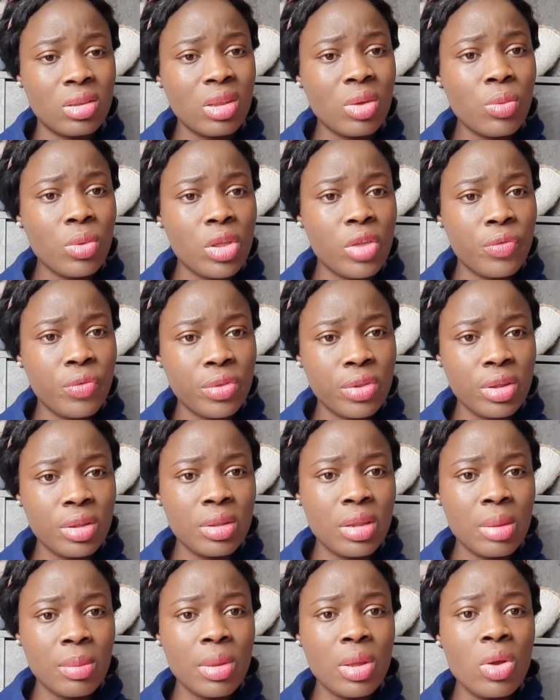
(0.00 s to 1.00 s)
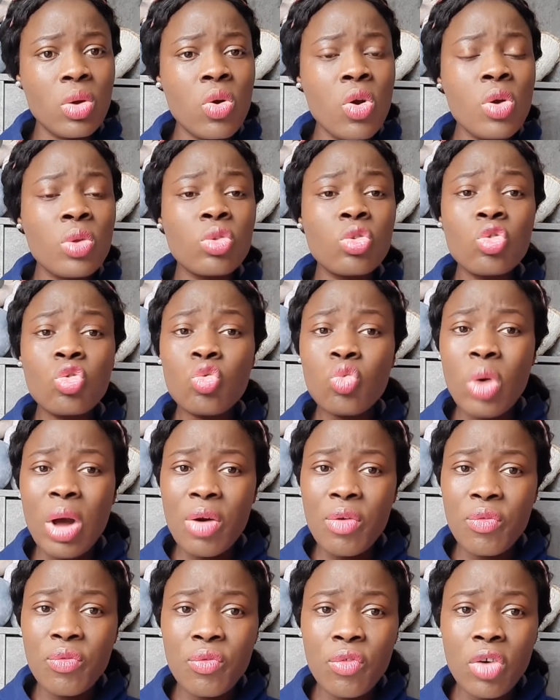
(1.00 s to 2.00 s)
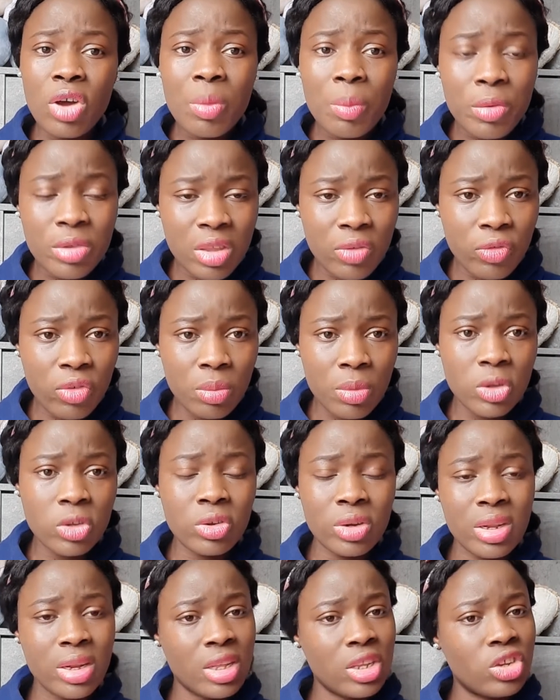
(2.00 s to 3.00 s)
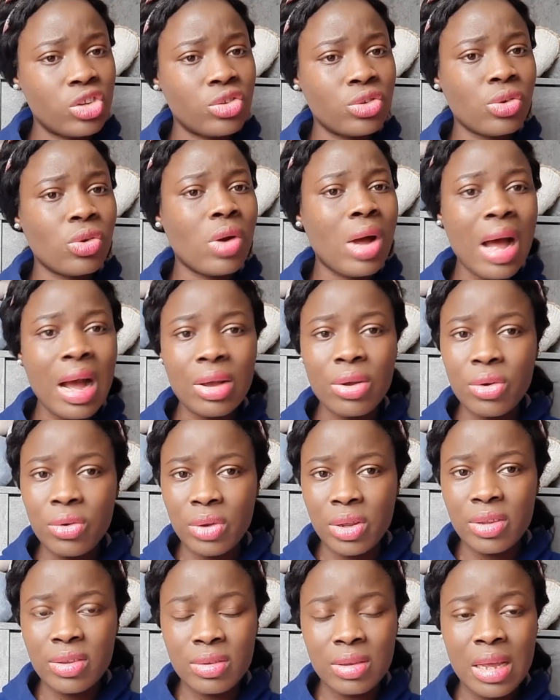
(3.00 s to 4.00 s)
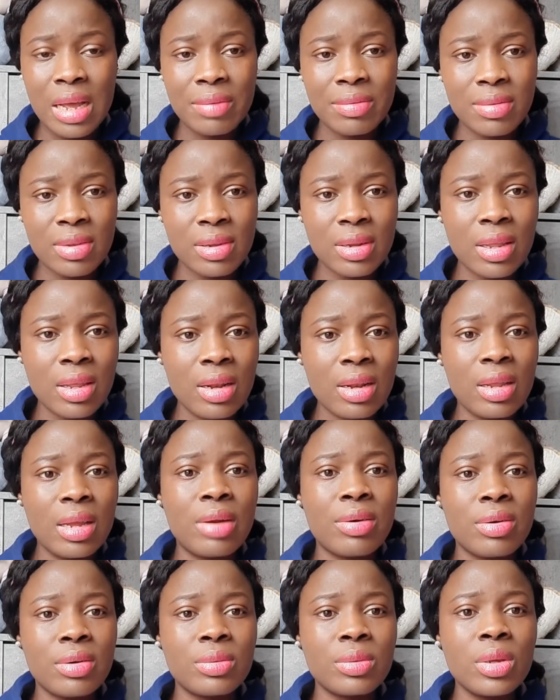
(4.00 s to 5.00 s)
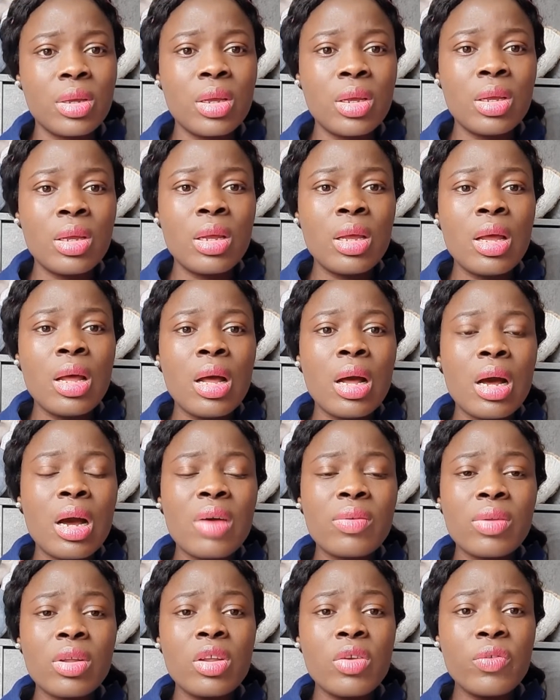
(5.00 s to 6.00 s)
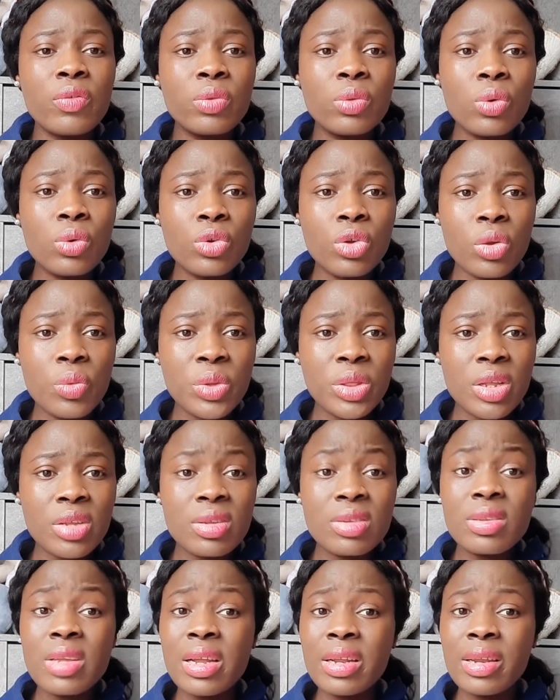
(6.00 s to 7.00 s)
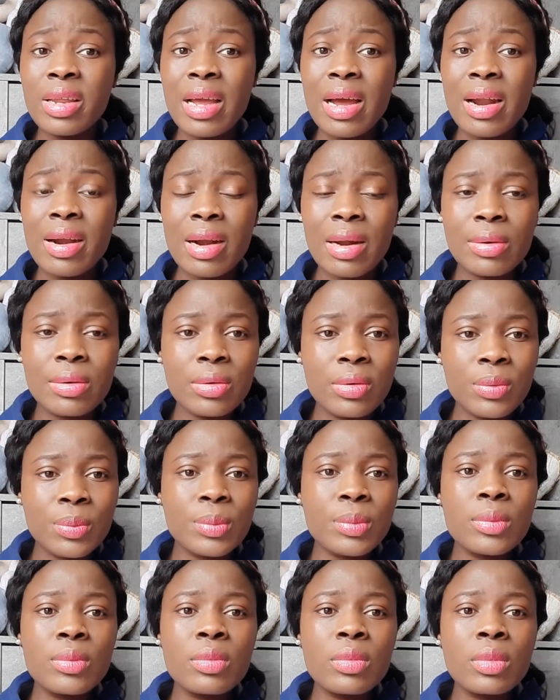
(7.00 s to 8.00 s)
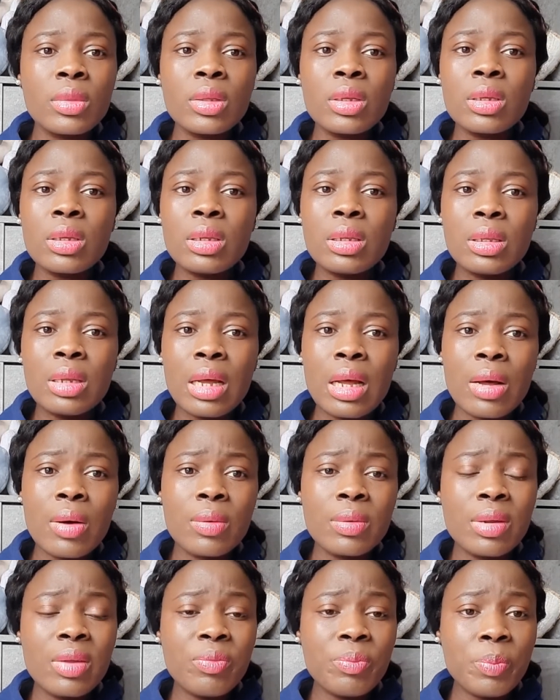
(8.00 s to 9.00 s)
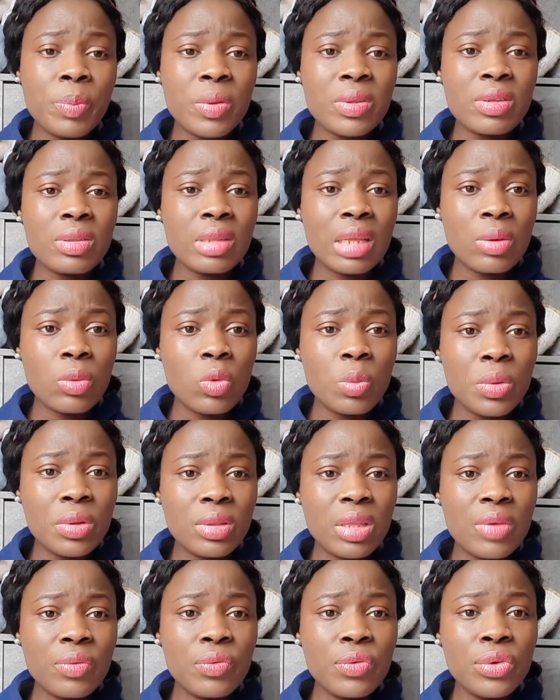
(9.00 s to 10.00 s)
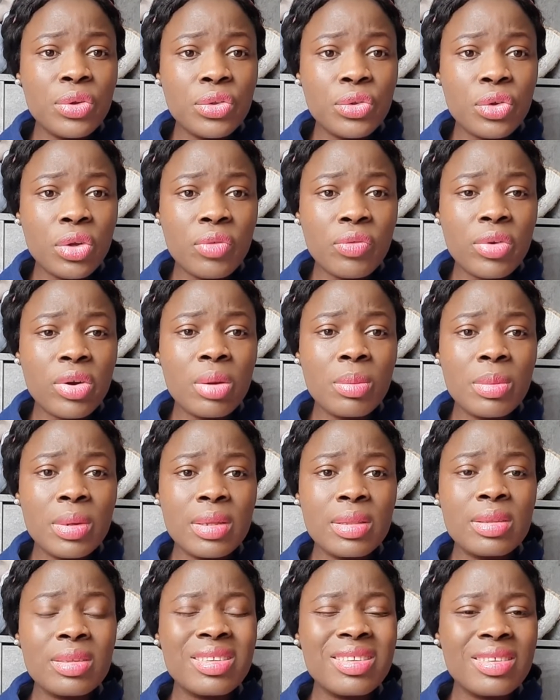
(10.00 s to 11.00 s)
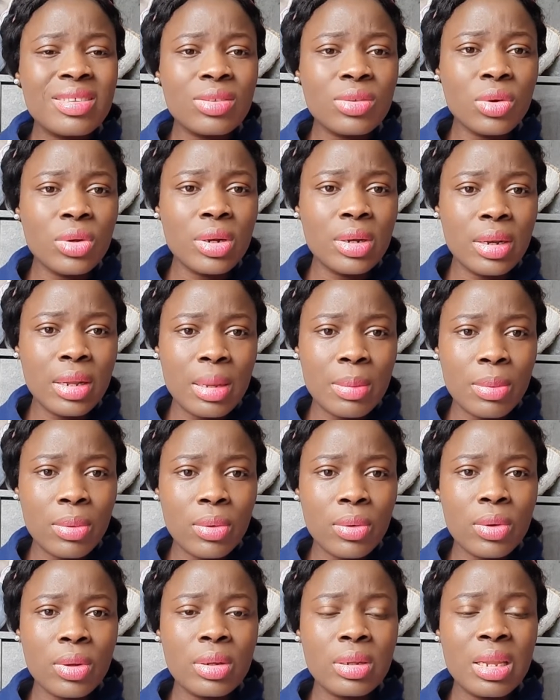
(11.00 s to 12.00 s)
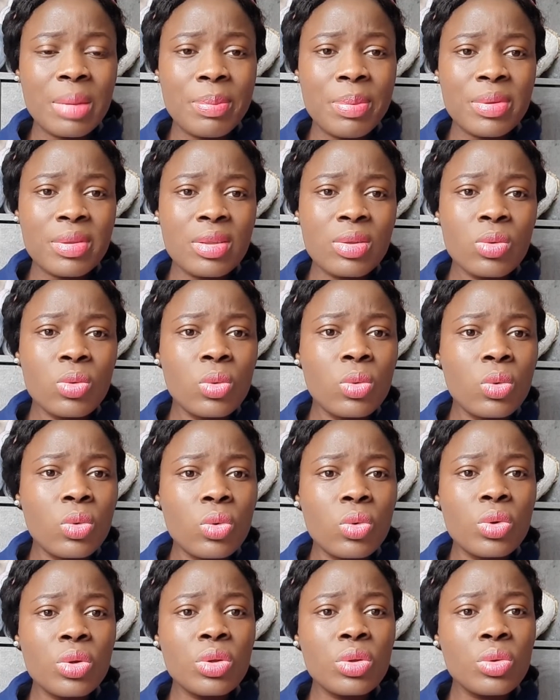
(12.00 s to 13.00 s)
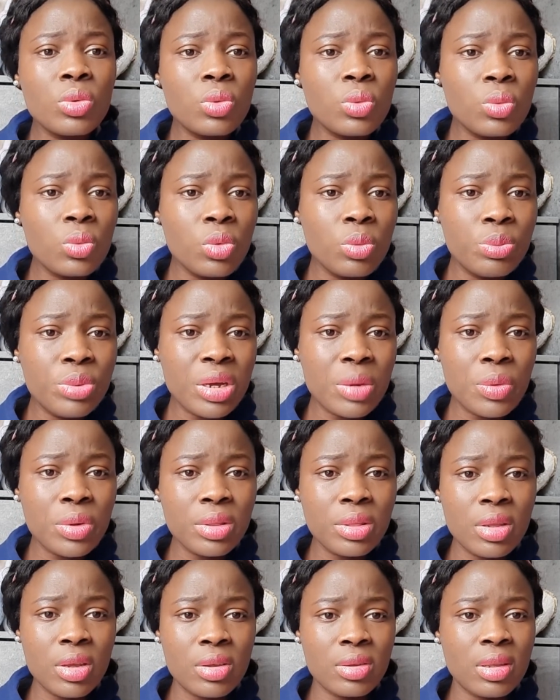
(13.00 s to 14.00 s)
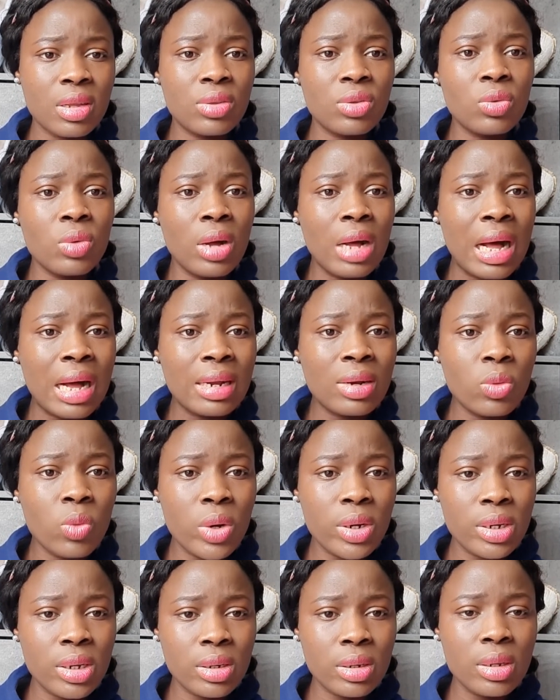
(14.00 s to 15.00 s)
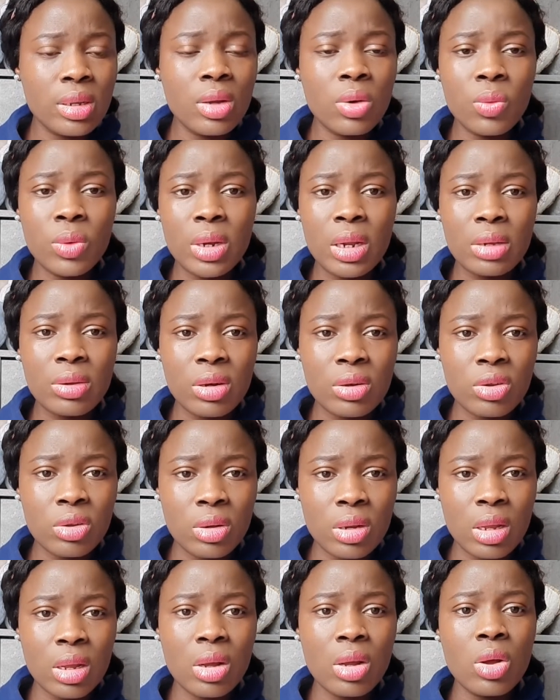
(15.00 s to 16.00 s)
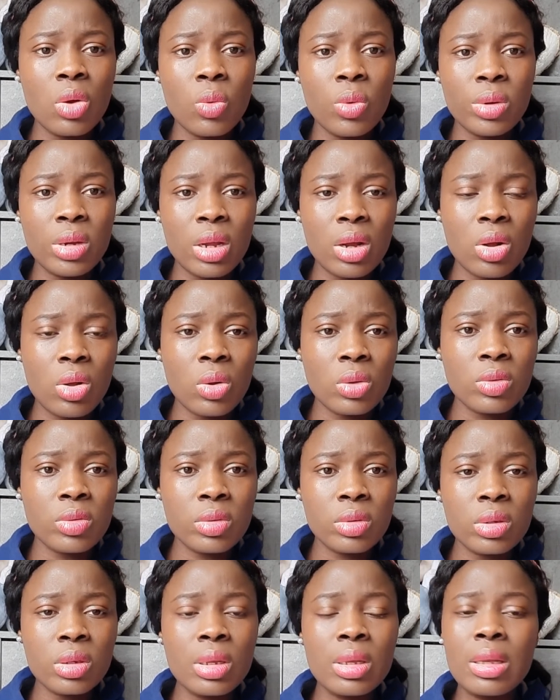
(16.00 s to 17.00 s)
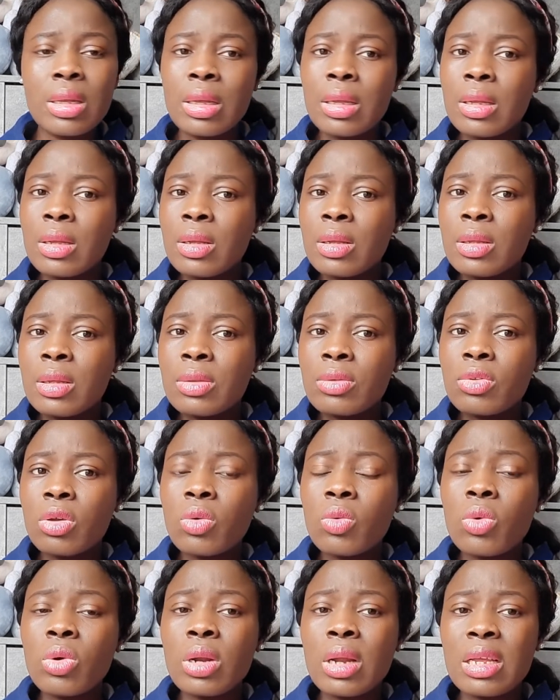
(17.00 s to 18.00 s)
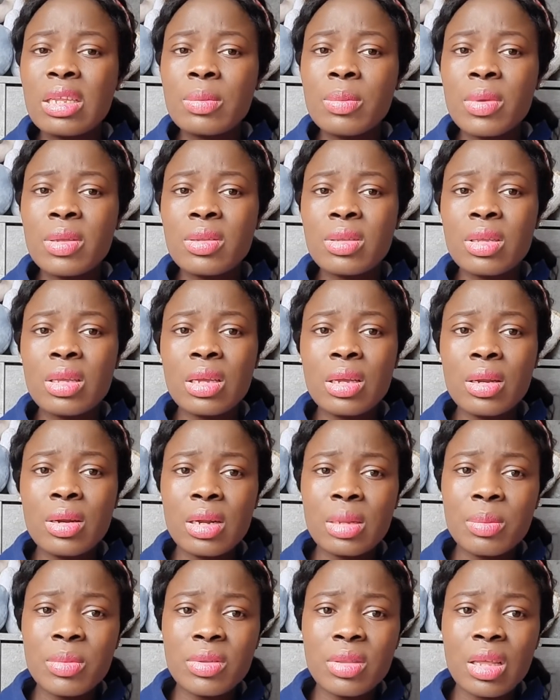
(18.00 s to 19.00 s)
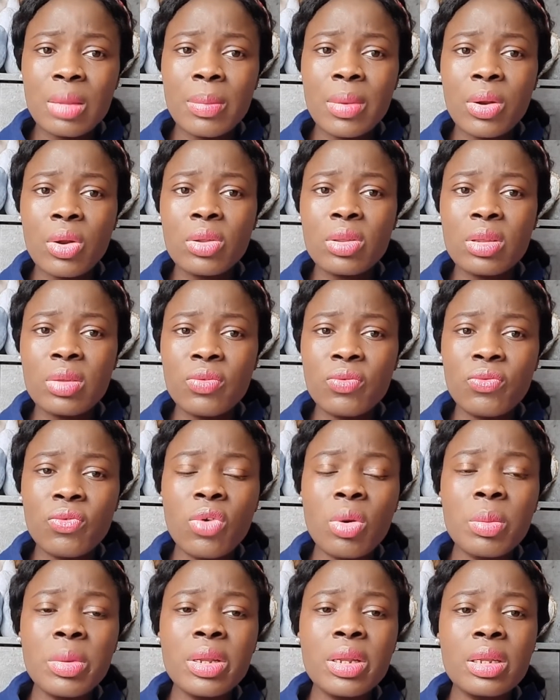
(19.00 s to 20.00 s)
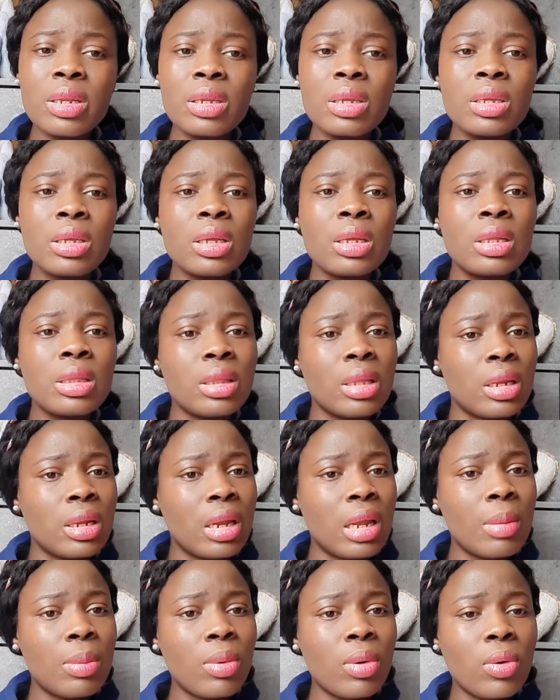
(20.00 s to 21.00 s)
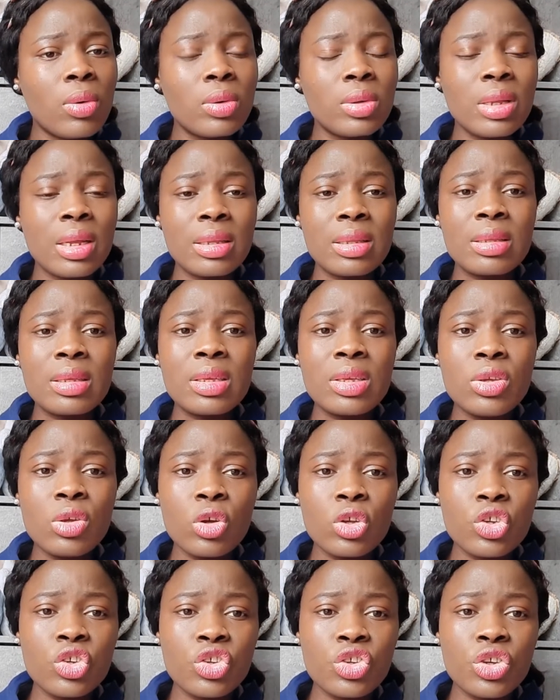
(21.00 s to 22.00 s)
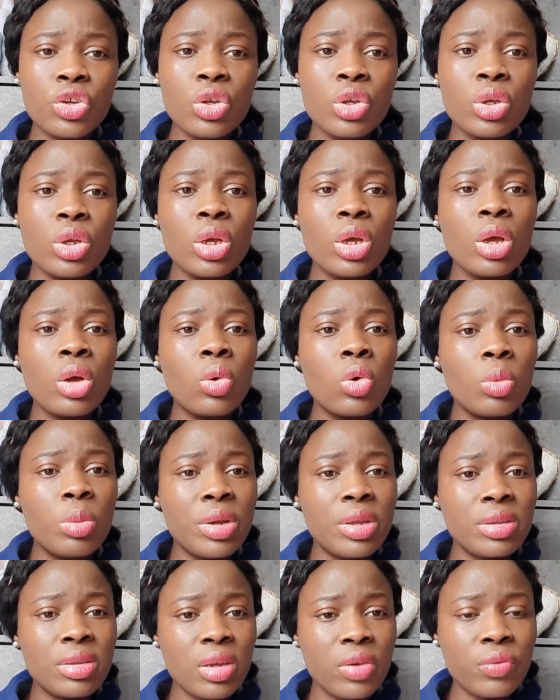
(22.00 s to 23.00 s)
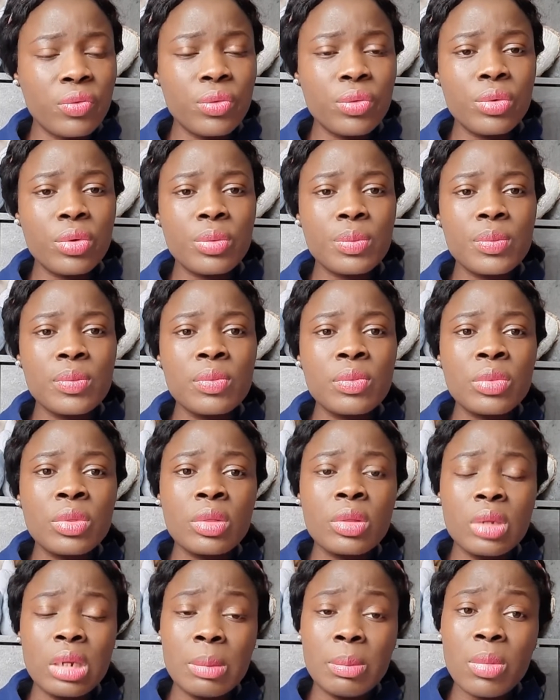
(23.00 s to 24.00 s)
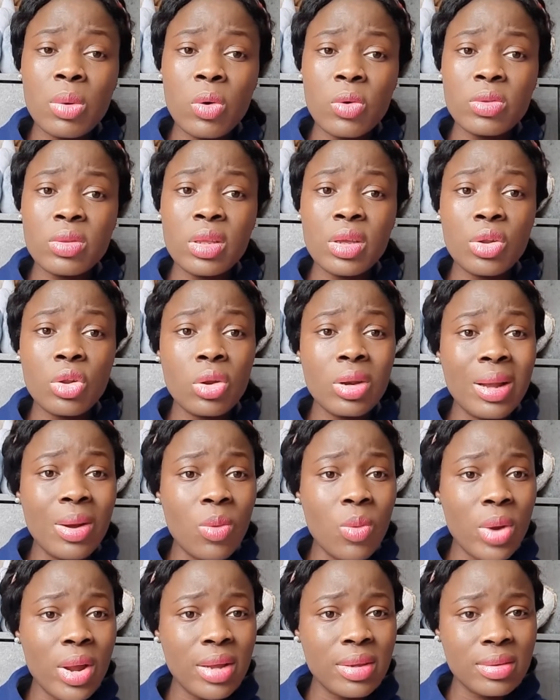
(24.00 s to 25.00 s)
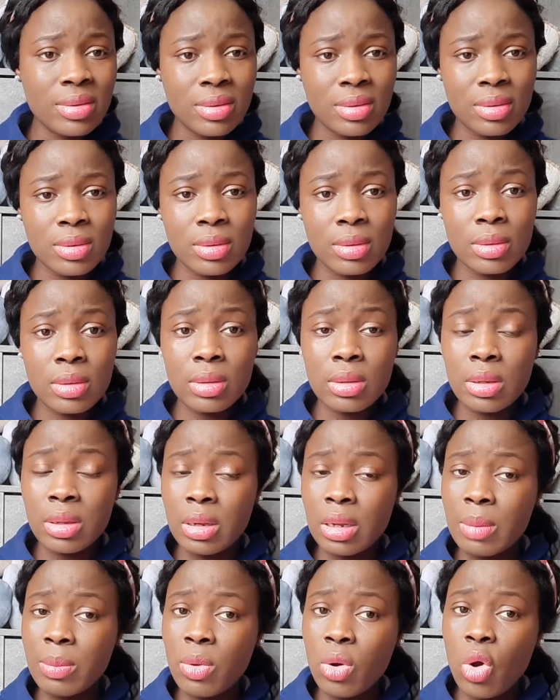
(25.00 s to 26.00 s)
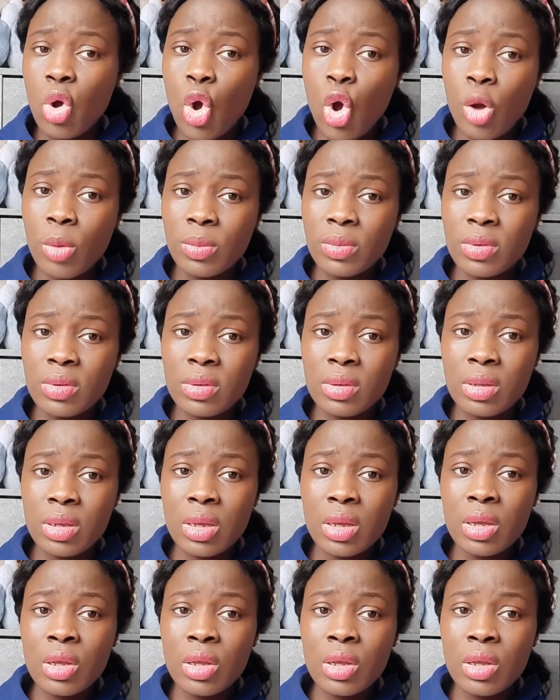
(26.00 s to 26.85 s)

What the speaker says: same way you've written them, to avoid misinformation and ensure accuracy, I've said earlier on. After you've told your witnesses and they're around, now the person that will be interviewed in your environment is your neighbor, the person who will bear witness that you had wedding, whether traditional, whether court. Someone has made a great mistake by not informing the neighbor that he or she will be interviewed. The neighbor was taken unawares. The neighbor comes.